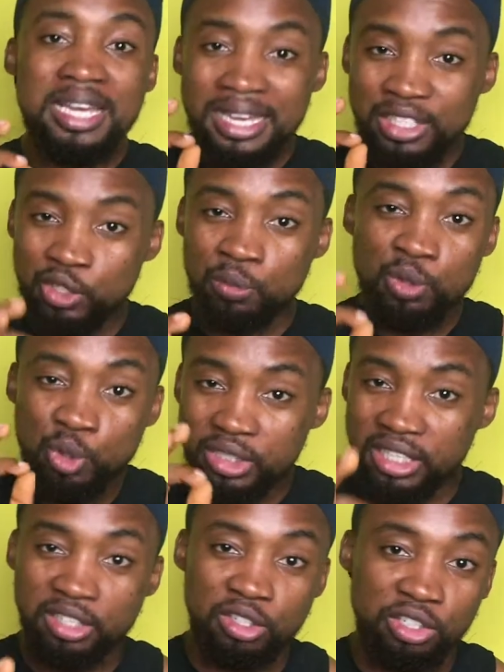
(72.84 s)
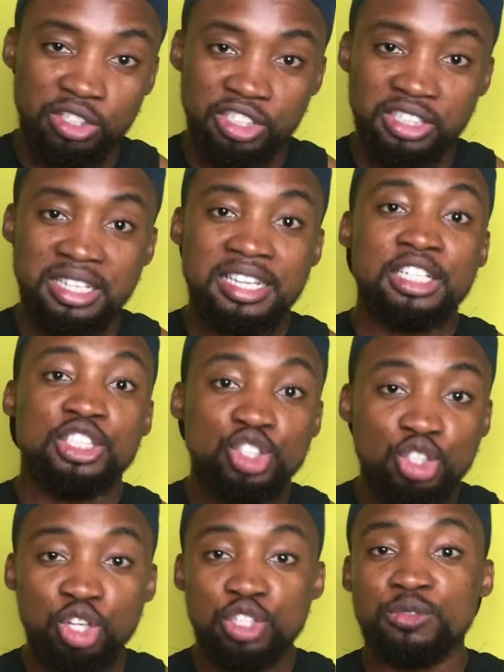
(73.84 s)
in some good technologies
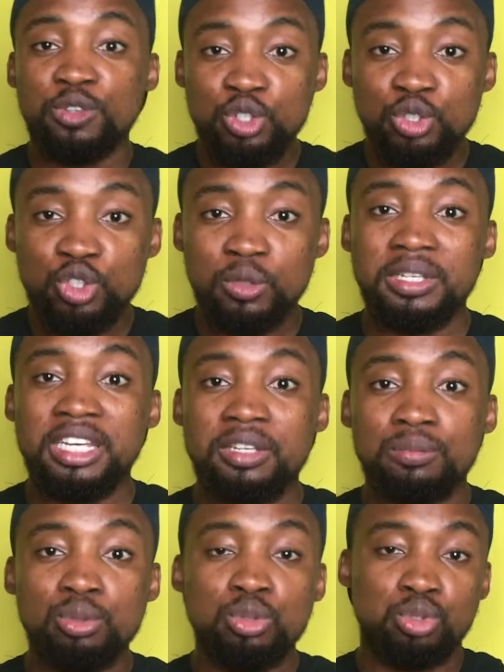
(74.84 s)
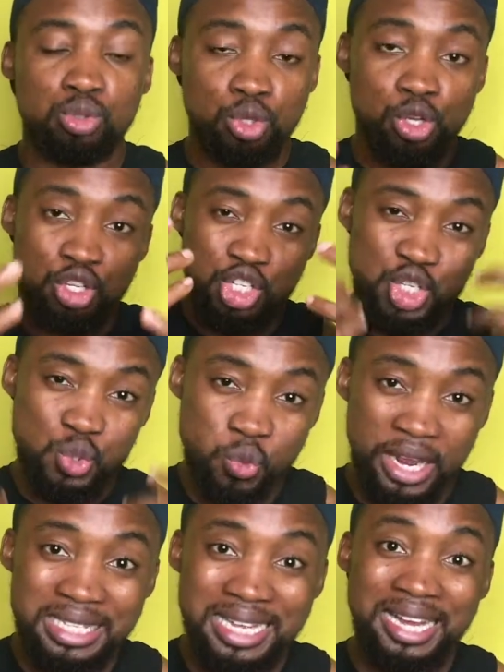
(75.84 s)
just for you to be able to
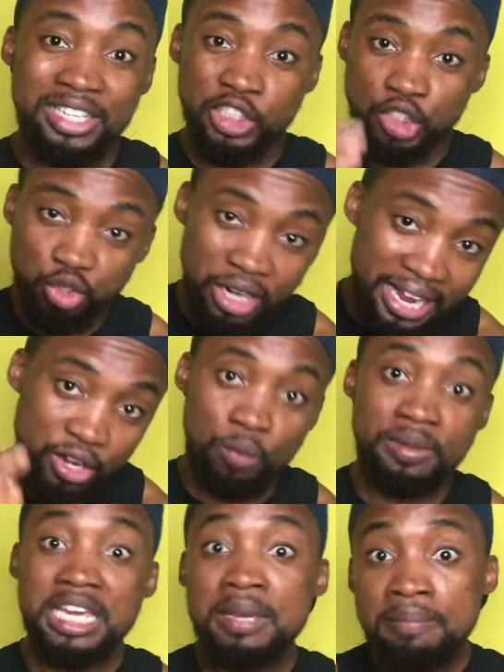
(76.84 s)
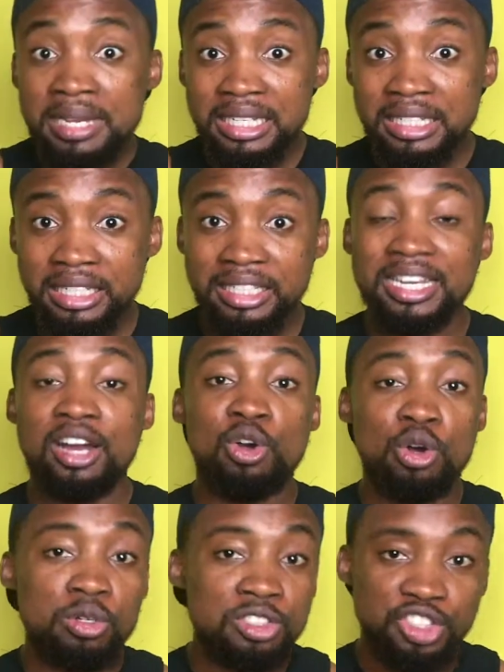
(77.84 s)
sweat and dry it up immediately. They are
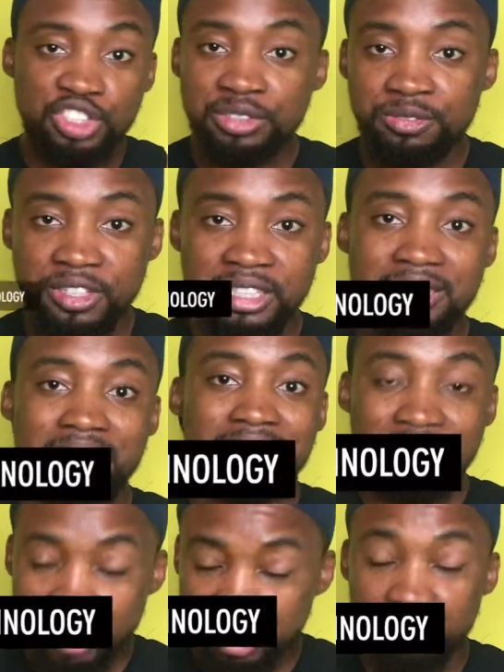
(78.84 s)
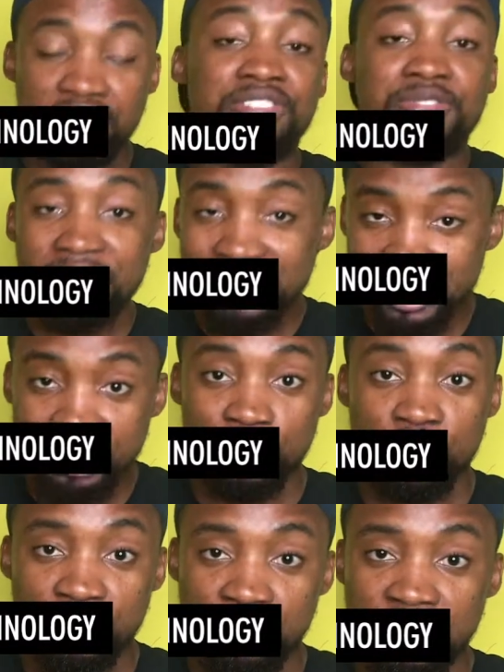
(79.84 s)
called Dree-Fit
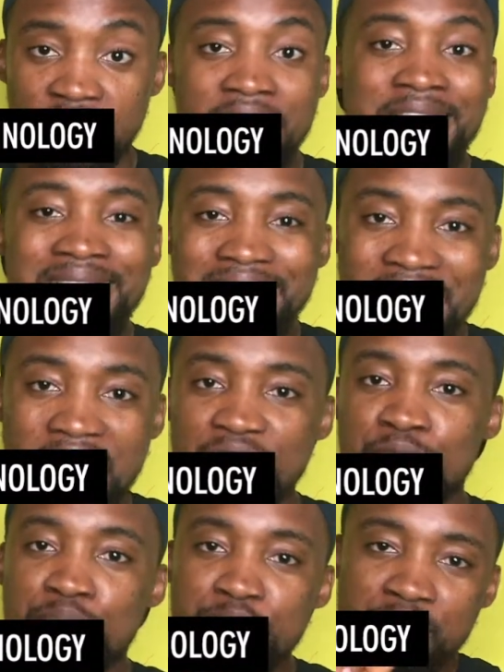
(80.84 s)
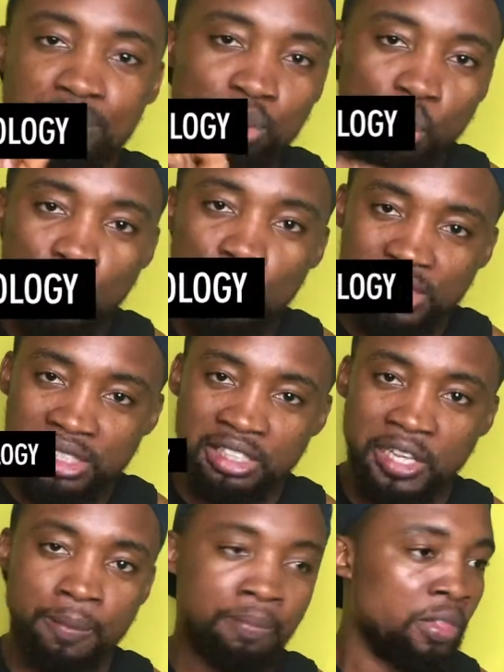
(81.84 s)
technology. They have breathable holes in
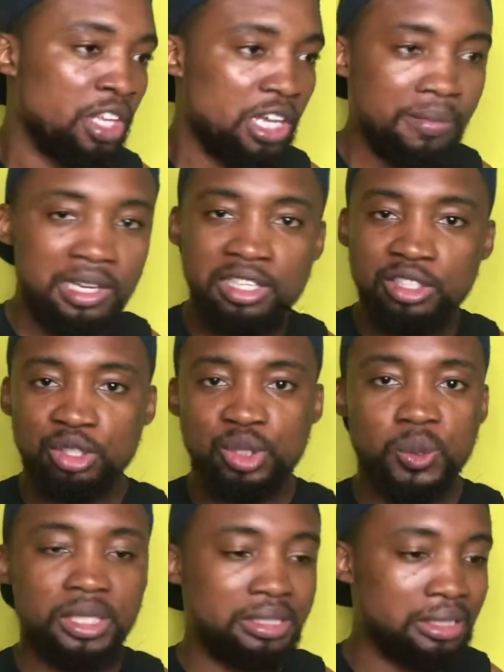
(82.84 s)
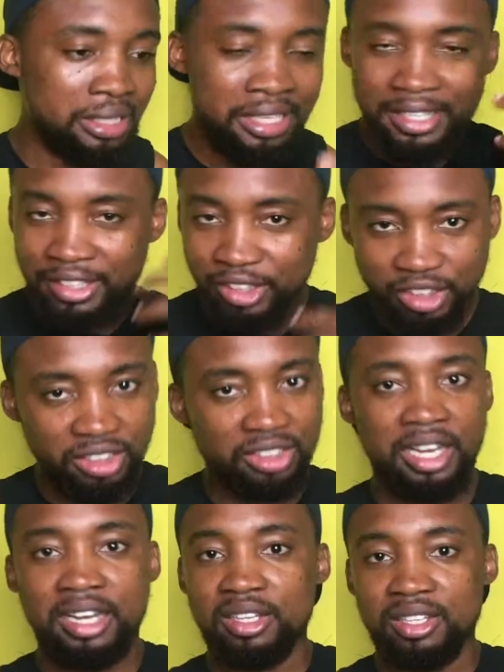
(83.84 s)
them. Immediately you're sweating, they
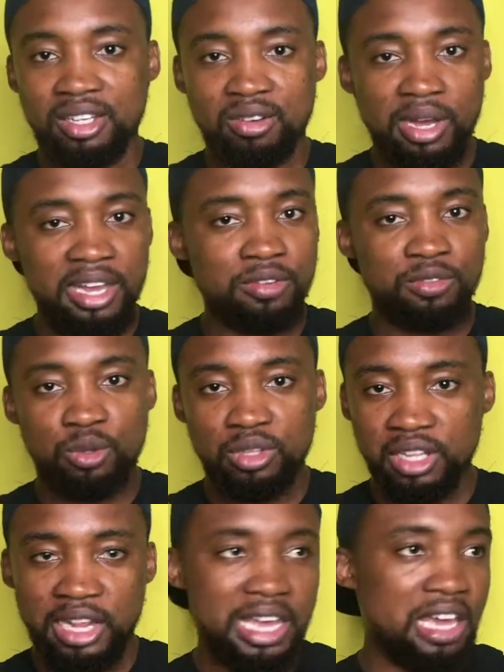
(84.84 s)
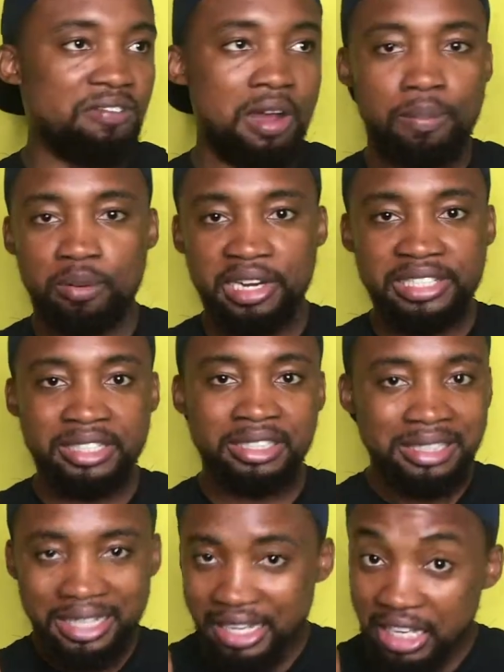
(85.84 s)
are kind of like
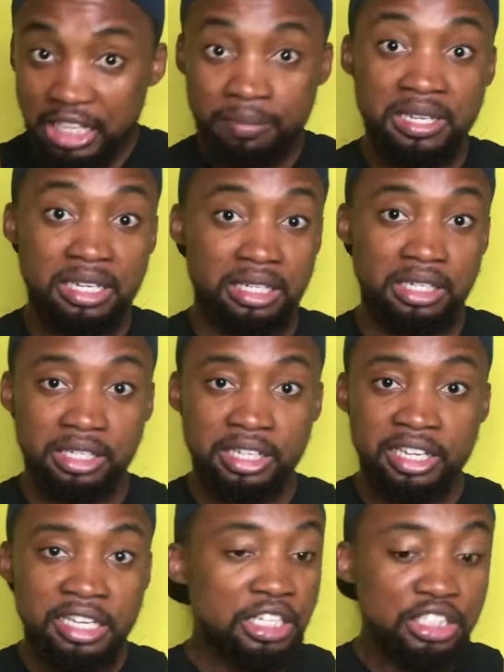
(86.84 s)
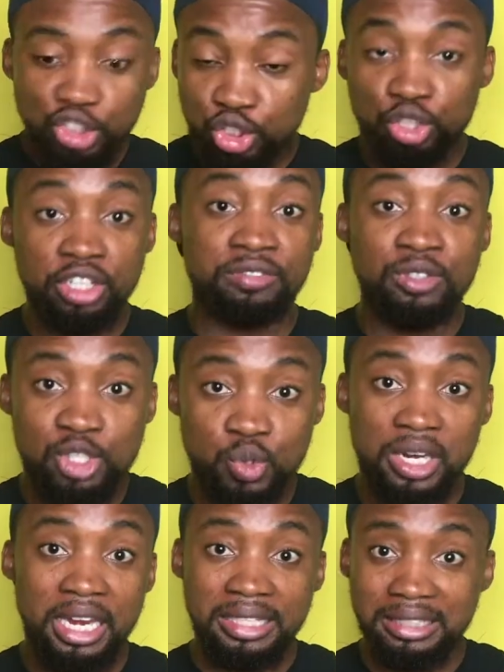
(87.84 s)
evaporating immediately. You don't even
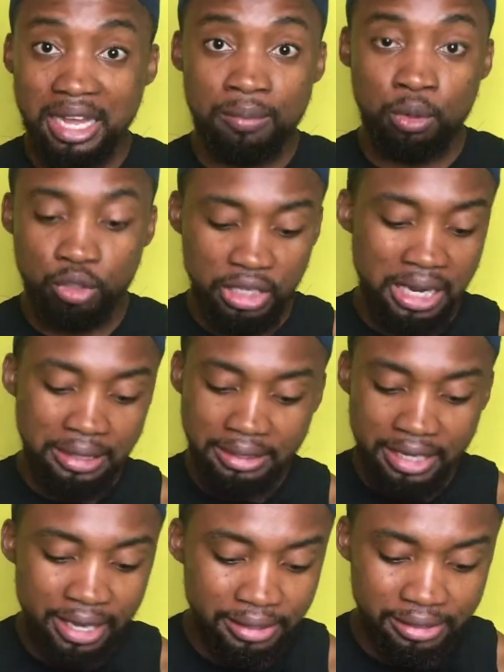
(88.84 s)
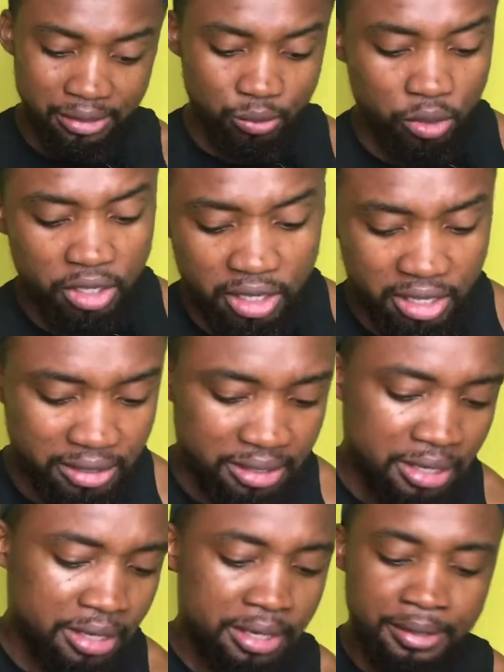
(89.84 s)
sweat like that much. And yes, what it is,
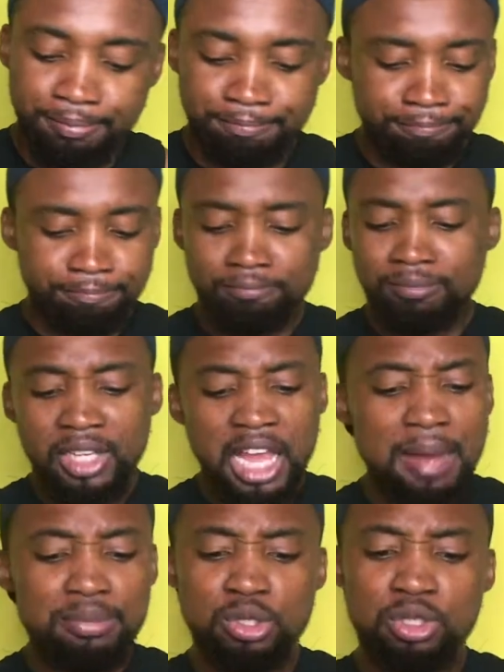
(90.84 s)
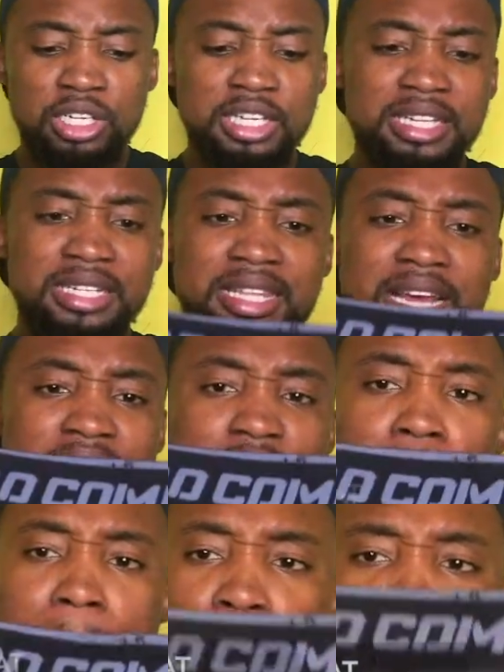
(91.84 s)
absolutely, they are the
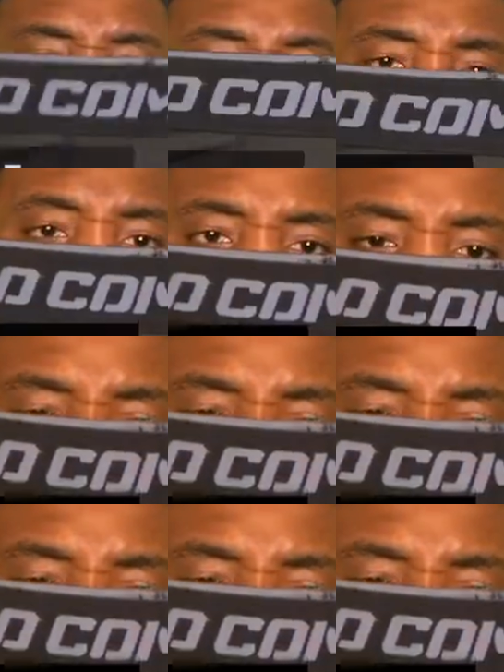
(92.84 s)
pro combat,